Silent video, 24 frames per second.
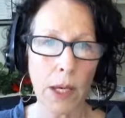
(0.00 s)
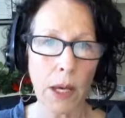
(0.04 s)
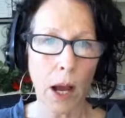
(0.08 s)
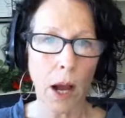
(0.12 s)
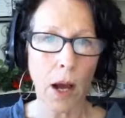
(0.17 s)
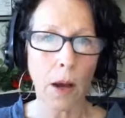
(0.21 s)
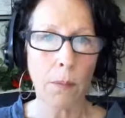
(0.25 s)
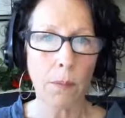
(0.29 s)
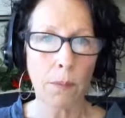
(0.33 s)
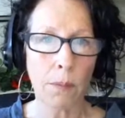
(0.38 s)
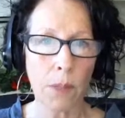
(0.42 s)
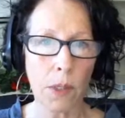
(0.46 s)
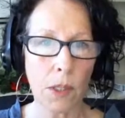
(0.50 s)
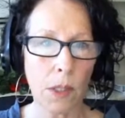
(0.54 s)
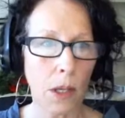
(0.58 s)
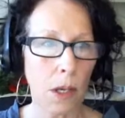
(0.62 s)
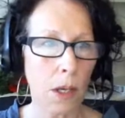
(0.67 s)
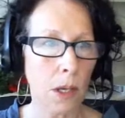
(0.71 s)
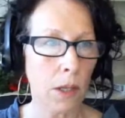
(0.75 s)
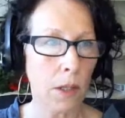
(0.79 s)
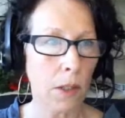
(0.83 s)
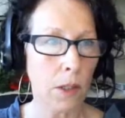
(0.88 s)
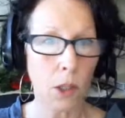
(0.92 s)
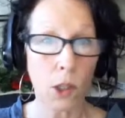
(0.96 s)
becomes
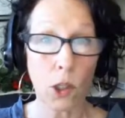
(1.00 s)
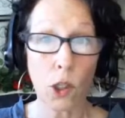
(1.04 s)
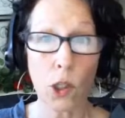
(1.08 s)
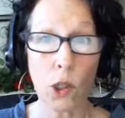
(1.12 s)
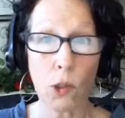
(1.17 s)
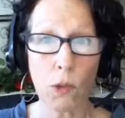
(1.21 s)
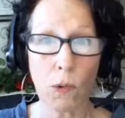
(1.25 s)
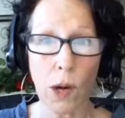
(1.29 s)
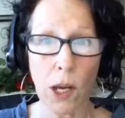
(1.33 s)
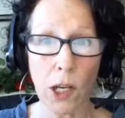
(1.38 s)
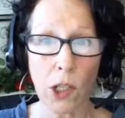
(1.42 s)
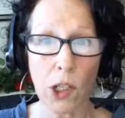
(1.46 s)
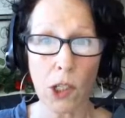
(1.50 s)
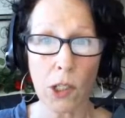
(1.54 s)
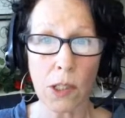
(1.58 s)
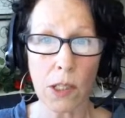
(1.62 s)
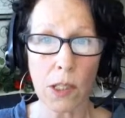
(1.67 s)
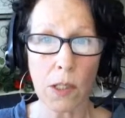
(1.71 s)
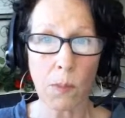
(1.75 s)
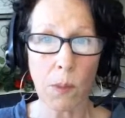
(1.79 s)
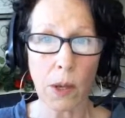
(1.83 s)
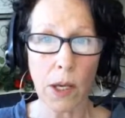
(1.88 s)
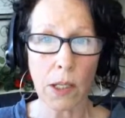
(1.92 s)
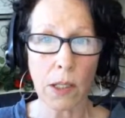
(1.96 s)
the
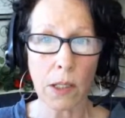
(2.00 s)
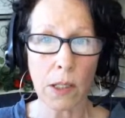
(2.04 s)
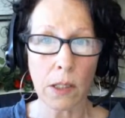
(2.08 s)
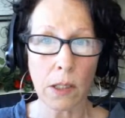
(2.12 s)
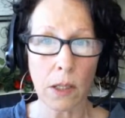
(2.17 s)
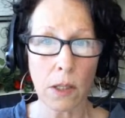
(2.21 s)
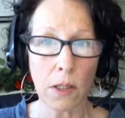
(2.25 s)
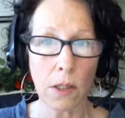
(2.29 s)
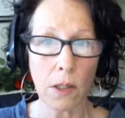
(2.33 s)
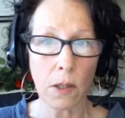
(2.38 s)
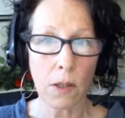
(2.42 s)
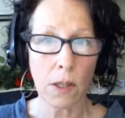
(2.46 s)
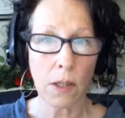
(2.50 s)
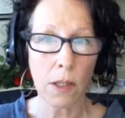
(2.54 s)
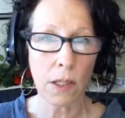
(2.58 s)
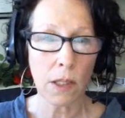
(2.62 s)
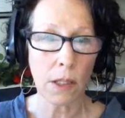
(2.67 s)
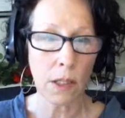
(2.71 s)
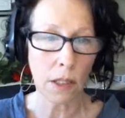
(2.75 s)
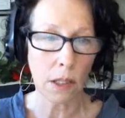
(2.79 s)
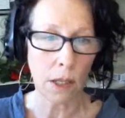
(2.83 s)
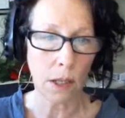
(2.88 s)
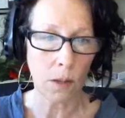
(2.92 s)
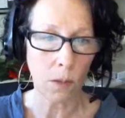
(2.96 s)
curation space. So
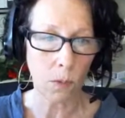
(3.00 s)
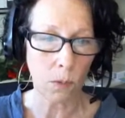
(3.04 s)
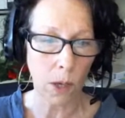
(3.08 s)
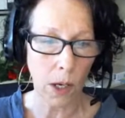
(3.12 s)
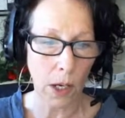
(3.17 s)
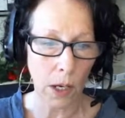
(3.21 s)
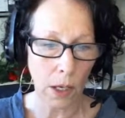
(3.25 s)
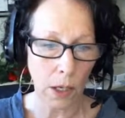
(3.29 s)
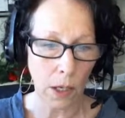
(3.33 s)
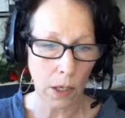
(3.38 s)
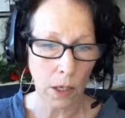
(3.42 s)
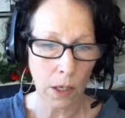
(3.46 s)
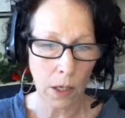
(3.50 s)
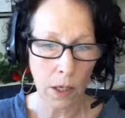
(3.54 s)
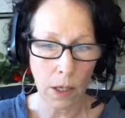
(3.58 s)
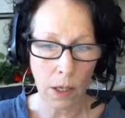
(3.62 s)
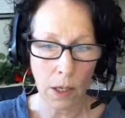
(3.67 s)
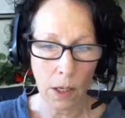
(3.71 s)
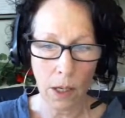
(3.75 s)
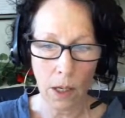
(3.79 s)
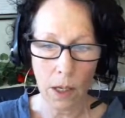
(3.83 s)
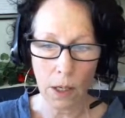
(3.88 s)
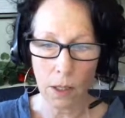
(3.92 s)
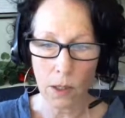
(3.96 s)
this is another way
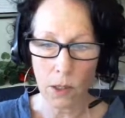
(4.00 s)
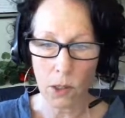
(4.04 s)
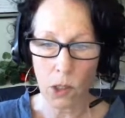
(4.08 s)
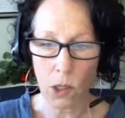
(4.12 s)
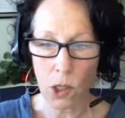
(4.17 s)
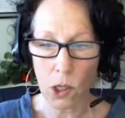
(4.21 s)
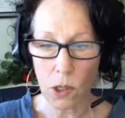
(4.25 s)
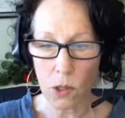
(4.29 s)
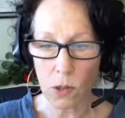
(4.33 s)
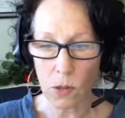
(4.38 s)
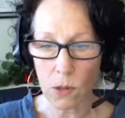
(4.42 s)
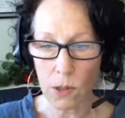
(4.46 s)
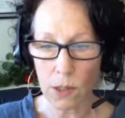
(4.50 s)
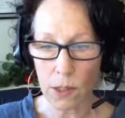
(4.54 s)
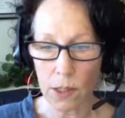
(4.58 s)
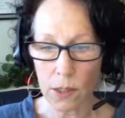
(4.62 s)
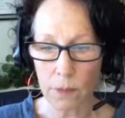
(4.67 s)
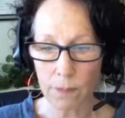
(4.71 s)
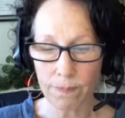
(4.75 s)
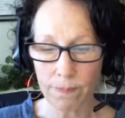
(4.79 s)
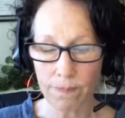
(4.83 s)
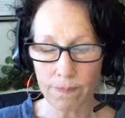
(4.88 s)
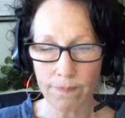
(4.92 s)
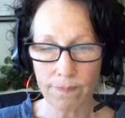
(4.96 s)
to use
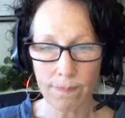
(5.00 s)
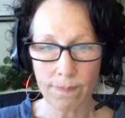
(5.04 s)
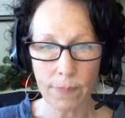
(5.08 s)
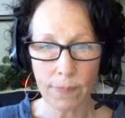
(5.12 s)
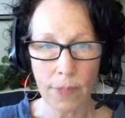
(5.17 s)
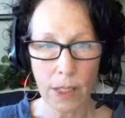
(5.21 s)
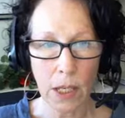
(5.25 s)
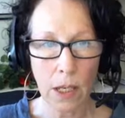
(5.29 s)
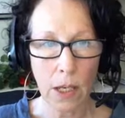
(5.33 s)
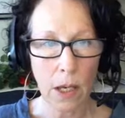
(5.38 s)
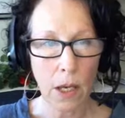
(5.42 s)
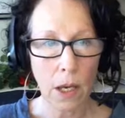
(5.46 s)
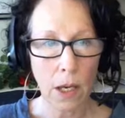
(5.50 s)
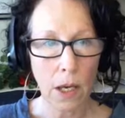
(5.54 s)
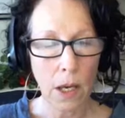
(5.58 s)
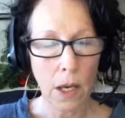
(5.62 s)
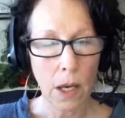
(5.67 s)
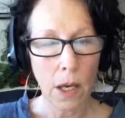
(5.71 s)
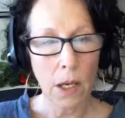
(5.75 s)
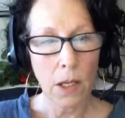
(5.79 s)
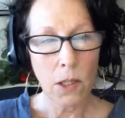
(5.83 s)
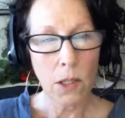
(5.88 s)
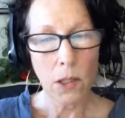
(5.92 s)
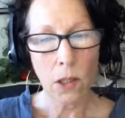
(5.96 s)
it.
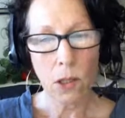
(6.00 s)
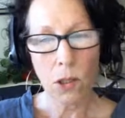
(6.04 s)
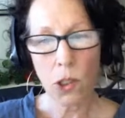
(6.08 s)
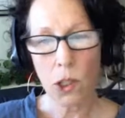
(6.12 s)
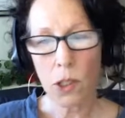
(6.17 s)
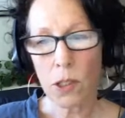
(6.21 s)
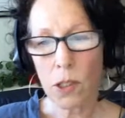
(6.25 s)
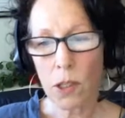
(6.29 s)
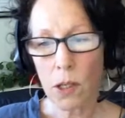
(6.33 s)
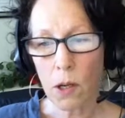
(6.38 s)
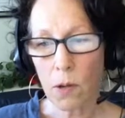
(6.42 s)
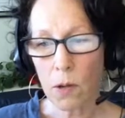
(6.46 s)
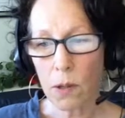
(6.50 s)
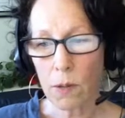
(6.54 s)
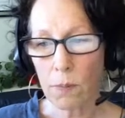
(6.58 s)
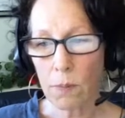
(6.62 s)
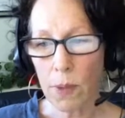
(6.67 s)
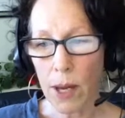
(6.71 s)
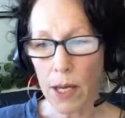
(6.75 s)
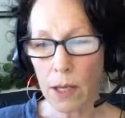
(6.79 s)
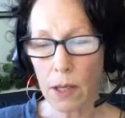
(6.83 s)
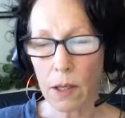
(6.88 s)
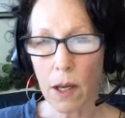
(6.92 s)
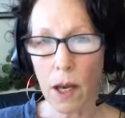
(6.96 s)
So just
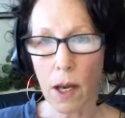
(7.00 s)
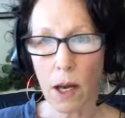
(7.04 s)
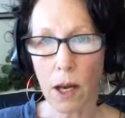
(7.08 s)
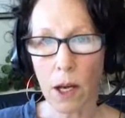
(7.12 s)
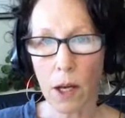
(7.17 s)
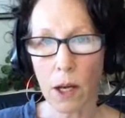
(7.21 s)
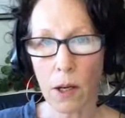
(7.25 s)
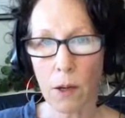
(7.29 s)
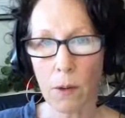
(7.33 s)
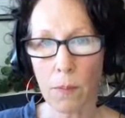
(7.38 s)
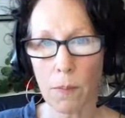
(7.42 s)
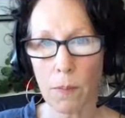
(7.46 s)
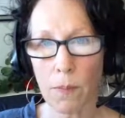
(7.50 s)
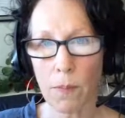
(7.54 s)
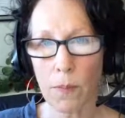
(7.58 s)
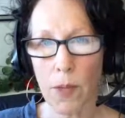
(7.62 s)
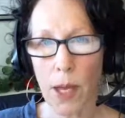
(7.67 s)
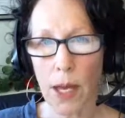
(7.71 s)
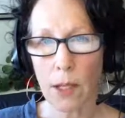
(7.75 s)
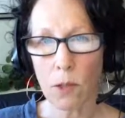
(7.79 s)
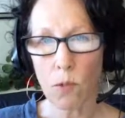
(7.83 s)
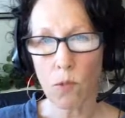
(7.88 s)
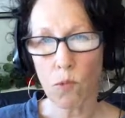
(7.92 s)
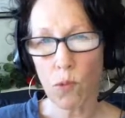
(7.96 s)
going back
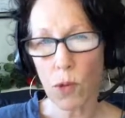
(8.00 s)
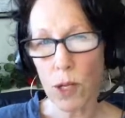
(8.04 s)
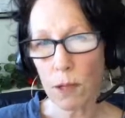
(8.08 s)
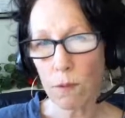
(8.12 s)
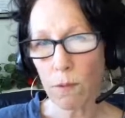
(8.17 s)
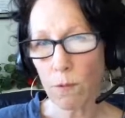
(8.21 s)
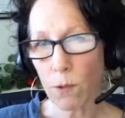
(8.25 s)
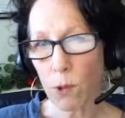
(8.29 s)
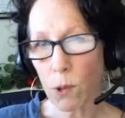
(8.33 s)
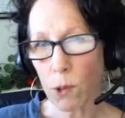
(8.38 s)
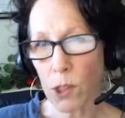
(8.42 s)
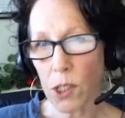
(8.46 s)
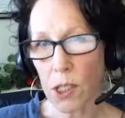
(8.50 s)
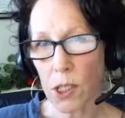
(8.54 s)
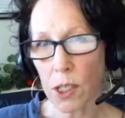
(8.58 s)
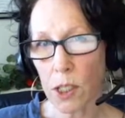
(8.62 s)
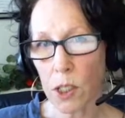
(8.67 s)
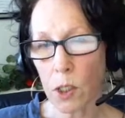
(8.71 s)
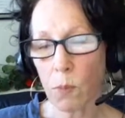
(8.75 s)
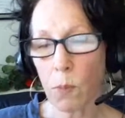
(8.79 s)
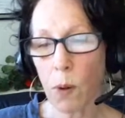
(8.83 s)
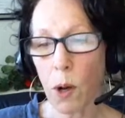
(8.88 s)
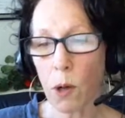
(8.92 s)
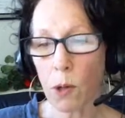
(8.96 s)
and reinforcing,
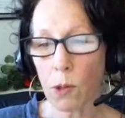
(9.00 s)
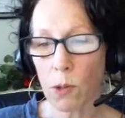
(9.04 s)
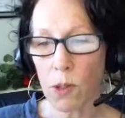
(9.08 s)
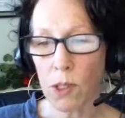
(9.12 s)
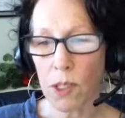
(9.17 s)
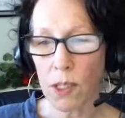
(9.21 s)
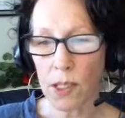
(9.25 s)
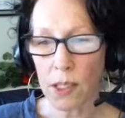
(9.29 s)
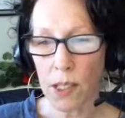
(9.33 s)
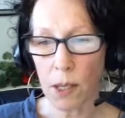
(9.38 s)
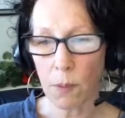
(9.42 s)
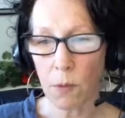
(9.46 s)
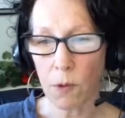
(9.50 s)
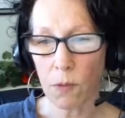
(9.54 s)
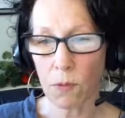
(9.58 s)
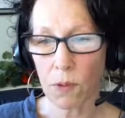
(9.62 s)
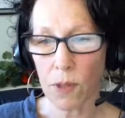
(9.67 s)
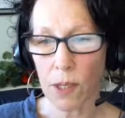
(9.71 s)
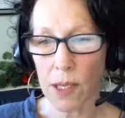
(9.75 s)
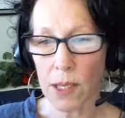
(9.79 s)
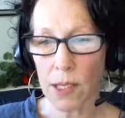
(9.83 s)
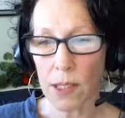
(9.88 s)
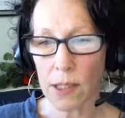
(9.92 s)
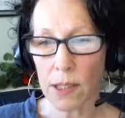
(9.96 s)
I suppose, some
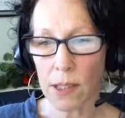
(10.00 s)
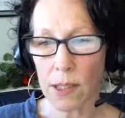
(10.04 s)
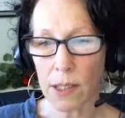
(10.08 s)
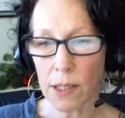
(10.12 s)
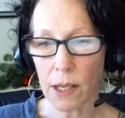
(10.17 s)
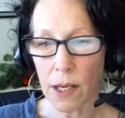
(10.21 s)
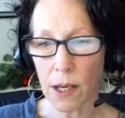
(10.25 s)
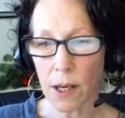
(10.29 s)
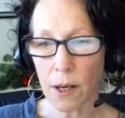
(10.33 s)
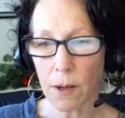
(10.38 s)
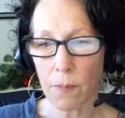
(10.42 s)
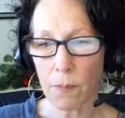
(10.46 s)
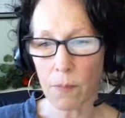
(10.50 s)
of these